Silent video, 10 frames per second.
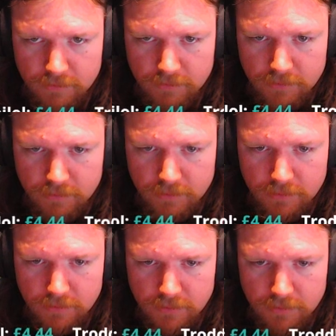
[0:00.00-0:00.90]

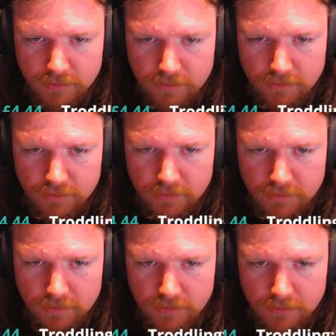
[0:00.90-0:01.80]

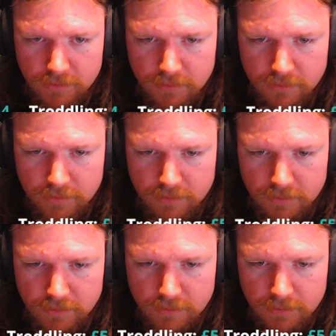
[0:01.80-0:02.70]

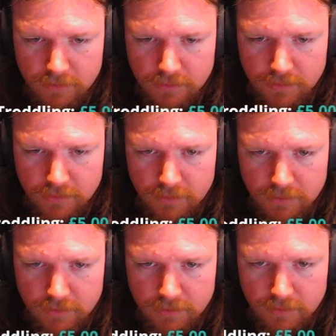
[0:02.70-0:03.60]
(no one is talking)